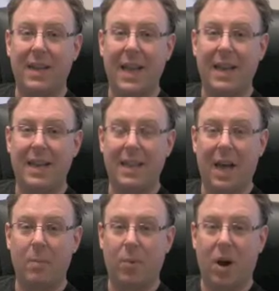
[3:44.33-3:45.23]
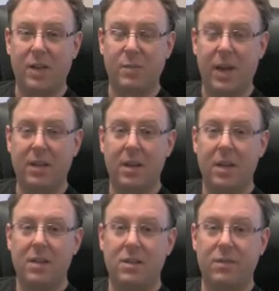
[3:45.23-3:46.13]
getting that prospect
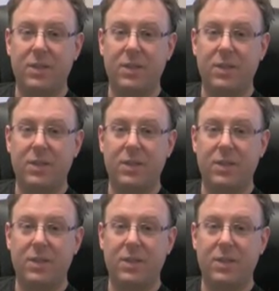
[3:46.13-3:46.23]
to